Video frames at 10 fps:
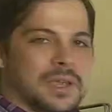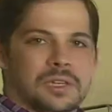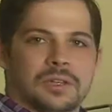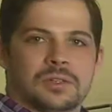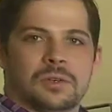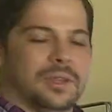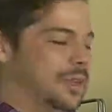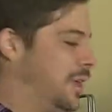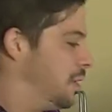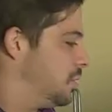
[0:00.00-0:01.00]

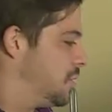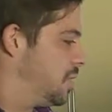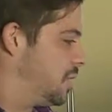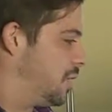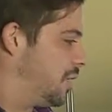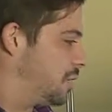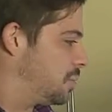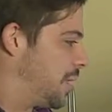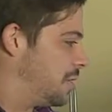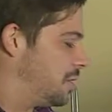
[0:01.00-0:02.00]
Patient-controlled analgesia, it
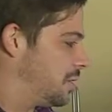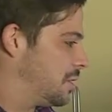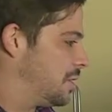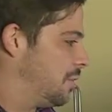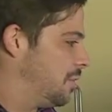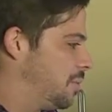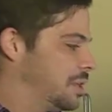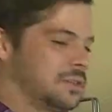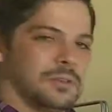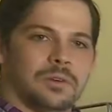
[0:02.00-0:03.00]
allows patients to
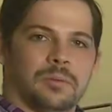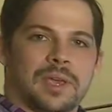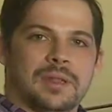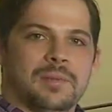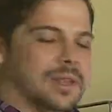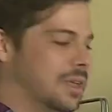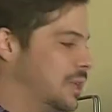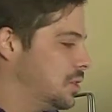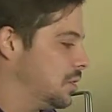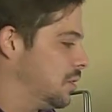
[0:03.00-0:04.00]
self-administer their own pain
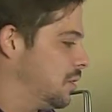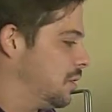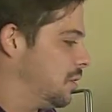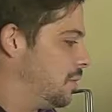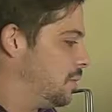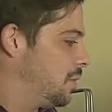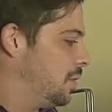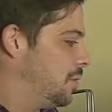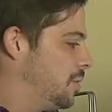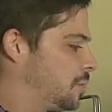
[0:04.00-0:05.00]
medication.
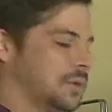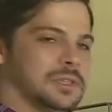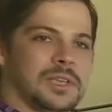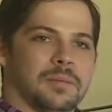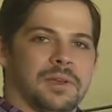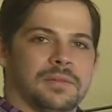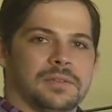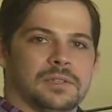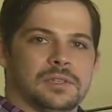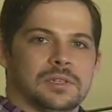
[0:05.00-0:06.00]
The limit's preset by
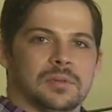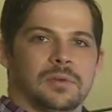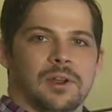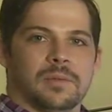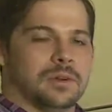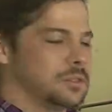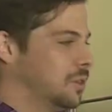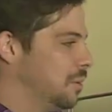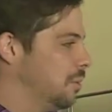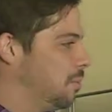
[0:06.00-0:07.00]
physician. The
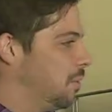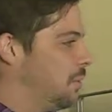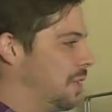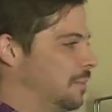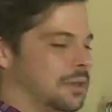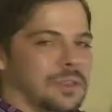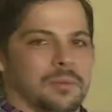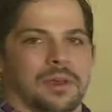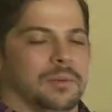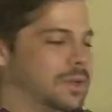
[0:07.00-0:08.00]
parameters are programmed into
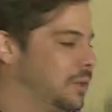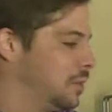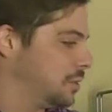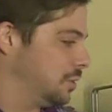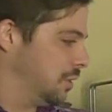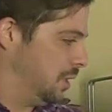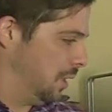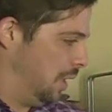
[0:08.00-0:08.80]
the pump by nurses.